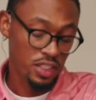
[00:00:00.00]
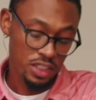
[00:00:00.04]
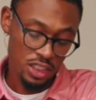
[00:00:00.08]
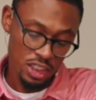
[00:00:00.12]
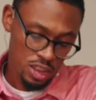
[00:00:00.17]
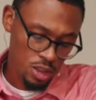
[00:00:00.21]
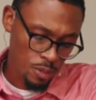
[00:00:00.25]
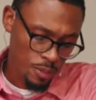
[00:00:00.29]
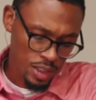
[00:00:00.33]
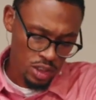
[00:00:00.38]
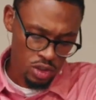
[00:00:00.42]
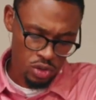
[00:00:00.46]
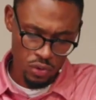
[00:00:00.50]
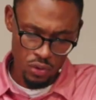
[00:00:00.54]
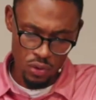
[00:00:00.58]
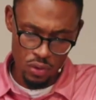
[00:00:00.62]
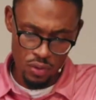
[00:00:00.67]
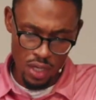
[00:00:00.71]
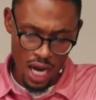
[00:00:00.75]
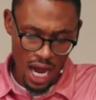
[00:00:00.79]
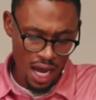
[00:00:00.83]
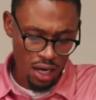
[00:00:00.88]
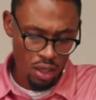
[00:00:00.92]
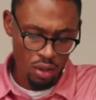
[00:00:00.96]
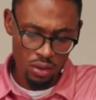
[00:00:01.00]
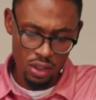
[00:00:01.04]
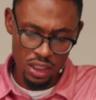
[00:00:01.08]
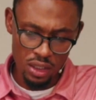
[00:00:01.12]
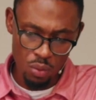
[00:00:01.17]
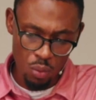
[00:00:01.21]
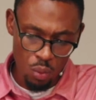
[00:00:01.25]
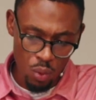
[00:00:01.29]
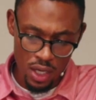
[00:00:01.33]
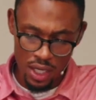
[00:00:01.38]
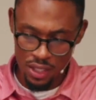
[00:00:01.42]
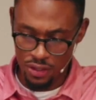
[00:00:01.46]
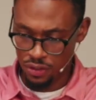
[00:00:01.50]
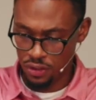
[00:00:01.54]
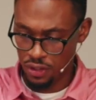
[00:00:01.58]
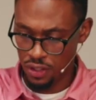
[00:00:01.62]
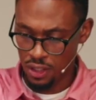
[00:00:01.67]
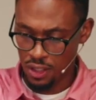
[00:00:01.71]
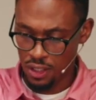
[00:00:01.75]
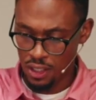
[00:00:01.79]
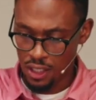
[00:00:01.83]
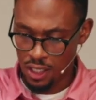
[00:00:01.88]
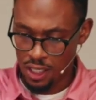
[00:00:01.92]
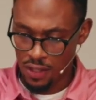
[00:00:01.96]
This is to be true not only
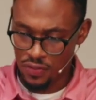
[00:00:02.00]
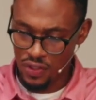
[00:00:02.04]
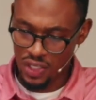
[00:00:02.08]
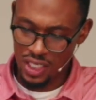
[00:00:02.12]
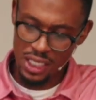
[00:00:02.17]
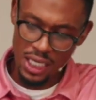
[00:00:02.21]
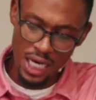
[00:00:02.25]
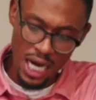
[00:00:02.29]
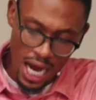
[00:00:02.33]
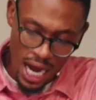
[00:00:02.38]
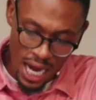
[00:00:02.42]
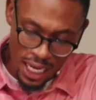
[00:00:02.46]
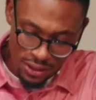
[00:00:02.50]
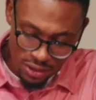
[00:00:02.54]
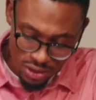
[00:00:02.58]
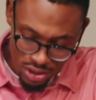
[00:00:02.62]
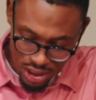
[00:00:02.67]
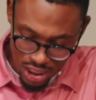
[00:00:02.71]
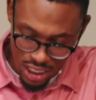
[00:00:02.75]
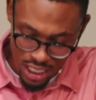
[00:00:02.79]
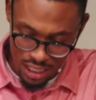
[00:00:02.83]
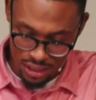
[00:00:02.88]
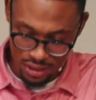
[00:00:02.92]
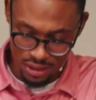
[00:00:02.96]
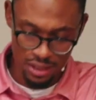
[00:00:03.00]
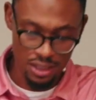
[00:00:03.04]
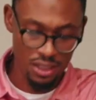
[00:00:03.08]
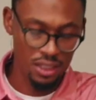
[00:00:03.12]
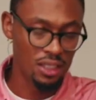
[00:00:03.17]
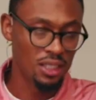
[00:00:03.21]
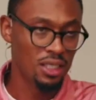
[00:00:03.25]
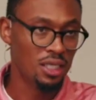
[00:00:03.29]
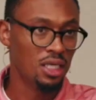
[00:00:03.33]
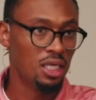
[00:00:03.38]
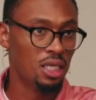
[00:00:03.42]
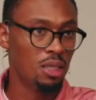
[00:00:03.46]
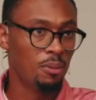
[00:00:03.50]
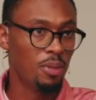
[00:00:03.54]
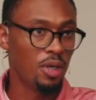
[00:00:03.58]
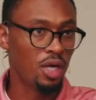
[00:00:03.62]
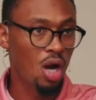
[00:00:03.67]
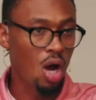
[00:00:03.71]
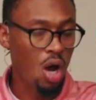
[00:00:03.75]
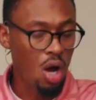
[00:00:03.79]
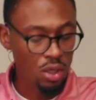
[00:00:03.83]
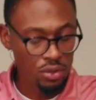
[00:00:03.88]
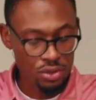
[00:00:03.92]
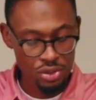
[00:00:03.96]
with the content,
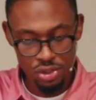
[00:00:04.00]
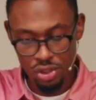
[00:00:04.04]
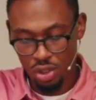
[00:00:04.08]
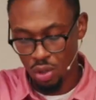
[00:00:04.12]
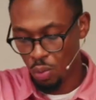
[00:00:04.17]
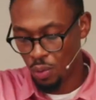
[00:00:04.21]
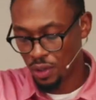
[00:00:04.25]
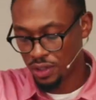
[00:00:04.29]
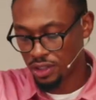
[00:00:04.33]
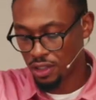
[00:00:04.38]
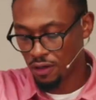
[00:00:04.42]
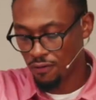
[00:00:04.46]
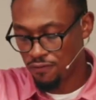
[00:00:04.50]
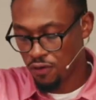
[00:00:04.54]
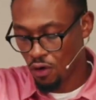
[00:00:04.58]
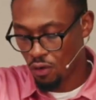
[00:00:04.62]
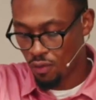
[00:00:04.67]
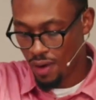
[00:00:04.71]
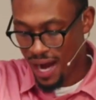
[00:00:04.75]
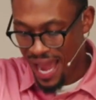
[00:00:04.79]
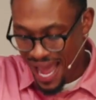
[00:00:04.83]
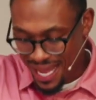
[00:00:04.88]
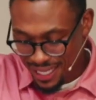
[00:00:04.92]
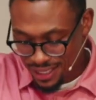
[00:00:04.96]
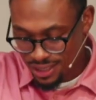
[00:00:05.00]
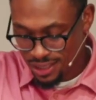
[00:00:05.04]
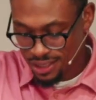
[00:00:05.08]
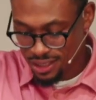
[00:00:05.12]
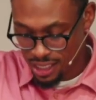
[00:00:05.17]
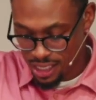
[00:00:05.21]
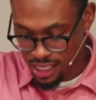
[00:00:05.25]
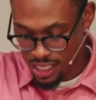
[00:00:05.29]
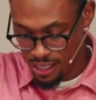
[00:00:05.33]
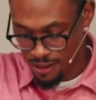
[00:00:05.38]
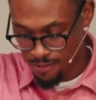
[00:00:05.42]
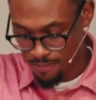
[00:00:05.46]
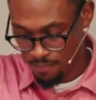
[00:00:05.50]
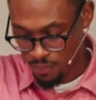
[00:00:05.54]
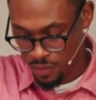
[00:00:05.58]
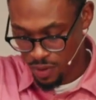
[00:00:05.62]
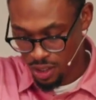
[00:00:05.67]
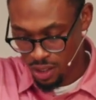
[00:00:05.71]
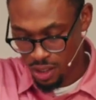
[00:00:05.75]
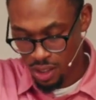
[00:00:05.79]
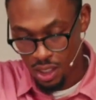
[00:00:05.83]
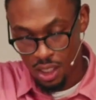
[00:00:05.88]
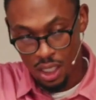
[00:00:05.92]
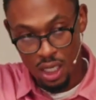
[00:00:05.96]
but also with the veracity.
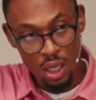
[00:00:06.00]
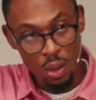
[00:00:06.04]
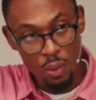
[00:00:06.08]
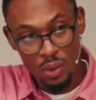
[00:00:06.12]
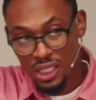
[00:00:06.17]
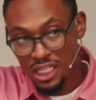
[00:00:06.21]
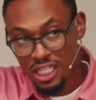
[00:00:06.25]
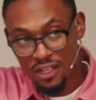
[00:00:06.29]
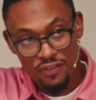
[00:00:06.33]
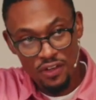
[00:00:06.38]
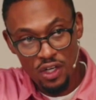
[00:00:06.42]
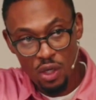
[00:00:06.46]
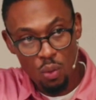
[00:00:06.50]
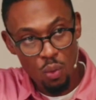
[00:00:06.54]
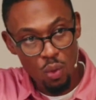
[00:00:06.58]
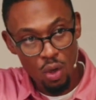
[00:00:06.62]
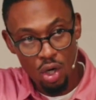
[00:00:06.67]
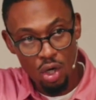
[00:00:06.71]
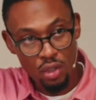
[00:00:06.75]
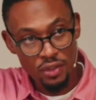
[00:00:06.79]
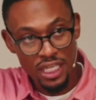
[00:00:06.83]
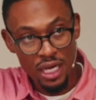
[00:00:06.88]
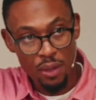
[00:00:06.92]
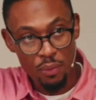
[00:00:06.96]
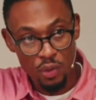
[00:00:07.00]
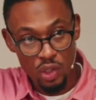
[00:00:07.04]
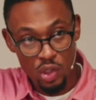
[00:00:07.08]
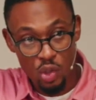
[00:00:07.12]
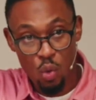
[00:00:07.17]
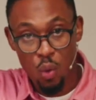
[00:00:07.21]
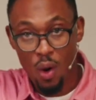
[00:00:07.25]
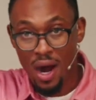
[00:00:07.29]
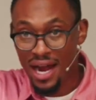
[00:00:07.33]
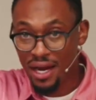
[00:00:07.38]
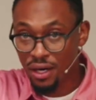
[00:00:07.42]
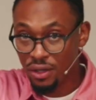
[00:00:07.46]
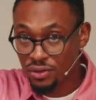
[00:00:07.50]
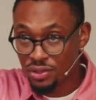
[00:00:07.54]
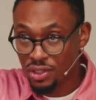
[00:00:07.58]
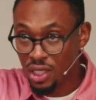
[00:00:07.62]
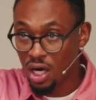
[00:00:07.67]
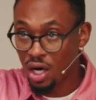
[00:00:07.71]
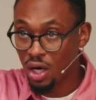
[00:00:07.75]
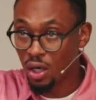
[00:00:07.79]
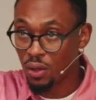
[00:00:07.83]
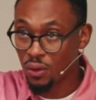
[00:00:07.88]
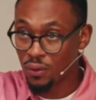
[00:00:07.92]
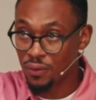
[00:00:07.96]
We live in a world that
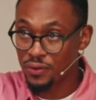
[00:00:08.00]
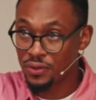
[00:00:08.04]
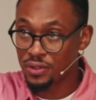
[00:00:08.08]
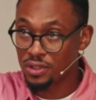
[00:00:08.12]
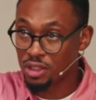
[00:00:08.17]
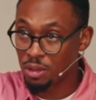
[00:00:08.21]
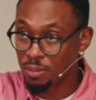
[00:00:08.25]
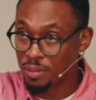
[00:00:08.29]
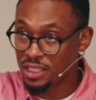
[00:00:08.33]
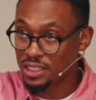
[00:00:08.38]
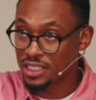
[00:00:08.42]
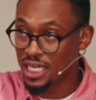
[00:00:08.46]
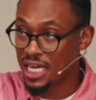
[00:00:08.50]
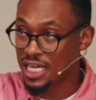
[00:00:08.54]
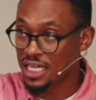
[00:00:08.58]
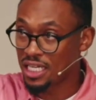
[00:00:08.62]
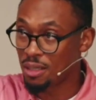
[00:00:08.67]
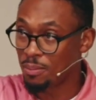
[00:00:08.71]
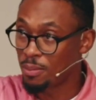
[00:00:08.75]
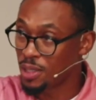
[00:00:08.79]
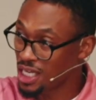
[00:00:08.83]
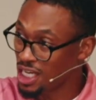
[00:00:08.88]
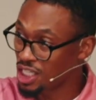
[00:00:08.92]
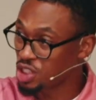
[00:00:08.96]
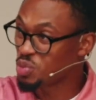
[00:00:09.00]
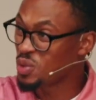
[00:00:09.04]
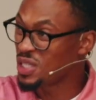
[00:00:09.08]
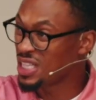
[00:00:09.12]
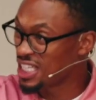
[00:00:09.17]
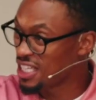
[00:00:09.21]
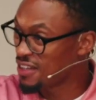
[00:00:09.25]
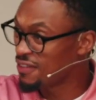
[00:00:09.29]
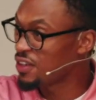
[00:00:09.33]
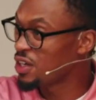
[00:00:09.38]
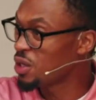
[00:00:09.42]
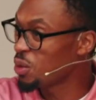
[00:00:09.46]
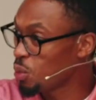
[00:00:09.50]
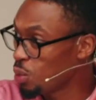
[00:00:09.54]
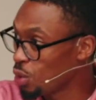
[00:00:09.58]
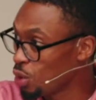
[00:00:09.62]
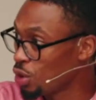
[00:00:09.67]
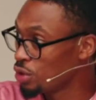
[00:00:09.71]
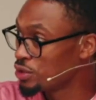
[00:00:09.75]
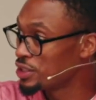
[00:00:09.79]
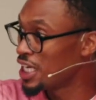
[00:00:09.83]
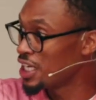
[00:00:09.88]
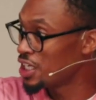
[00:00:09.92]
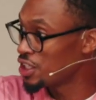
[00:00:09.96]
requires oaths to be taken because we live in
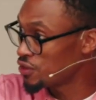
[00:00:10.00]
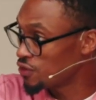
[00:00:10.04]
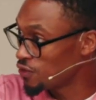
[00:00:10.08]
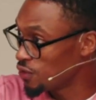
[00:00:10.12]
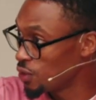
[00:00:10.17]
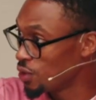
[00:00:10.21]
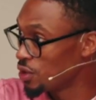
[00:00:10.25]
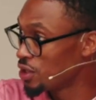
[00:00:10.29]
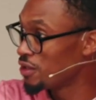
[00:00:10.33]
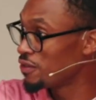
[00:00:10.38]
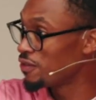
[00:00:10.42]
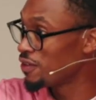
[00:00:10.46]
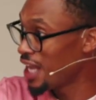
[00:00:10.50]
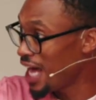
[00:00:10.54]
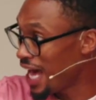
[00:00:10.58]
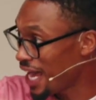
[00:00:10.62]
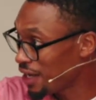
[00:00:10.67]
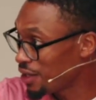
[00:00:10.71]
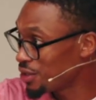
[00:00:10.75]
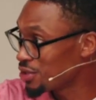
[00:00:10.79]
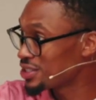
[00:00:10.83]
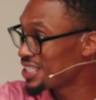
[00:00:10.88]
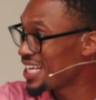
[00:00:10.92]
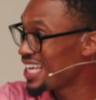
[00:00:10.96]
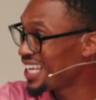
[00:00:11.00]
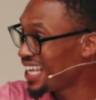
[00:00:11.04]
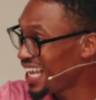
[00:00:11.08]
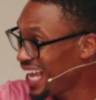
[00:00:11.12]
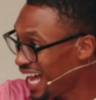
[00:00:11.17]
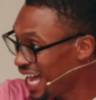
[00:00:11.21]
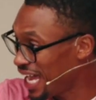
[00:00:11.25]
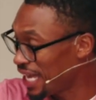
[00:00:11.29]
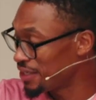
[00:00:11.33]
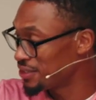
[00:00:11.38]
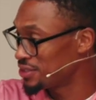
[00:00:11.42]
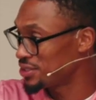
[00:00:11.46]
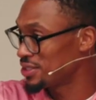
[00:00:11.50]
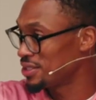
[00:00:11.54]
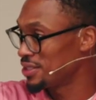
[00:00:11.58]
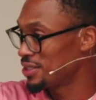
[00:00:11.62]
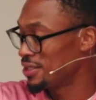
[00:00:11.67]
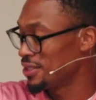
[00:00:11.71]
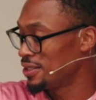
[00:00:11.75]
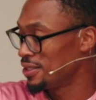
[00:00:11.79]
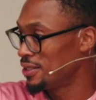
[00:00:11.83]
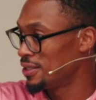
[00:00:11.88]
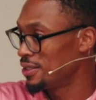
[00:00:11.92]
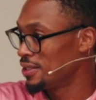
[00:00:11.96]
a world that is full of liars and
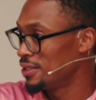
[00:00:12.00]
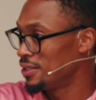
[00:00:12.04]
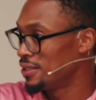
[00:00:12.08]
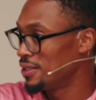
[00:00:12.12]
lies.